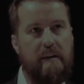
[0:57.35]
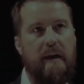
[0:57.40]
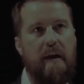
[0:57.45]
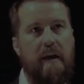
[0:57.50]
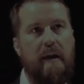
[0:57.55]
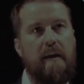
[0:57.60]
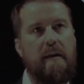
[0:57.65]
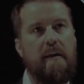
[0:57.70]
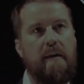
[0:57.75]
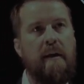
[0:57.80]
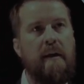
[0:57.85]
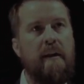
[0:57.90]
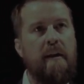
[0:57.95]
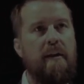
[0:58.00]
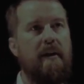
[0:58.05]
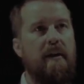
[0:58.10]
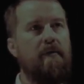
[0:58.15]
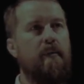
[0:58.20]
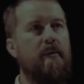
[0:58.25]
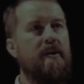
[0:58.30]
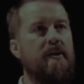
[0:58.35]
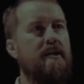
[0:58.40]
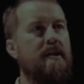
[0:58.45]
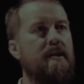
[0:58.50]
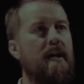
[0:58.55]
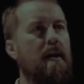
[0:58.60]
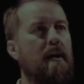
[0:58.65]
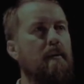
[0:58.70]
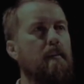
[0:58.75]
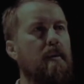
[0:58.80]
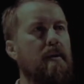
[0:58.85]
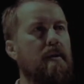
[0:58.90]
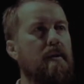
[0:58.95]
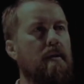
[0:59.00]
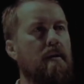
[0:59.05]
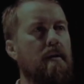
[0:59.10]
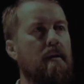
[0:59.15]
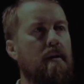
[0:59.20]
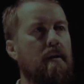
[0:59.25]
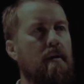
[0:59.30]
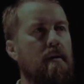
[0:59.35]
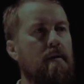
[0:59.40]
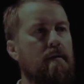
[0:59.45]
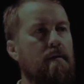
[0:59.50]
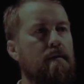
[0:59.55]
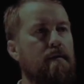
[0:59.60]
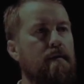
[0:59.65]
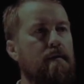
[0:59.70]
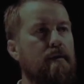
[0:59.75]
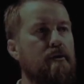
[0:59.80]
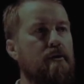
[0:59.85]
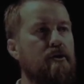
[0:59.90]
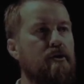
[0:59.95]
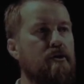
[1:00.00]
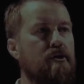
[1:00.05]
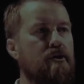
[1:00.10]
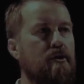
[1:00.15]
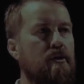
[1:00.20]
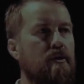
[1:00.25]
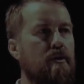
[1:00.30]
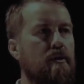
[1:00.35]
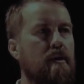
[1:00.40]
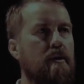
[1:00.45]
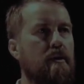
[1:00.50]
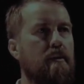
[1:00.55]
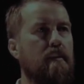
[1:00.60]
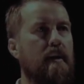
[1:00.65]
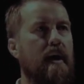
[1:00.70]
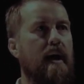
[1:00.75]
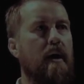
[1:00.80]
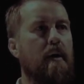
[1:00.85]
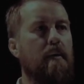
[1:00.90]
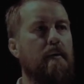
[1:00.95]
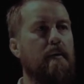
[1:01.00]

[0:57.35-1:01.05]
And if we start with the first circle around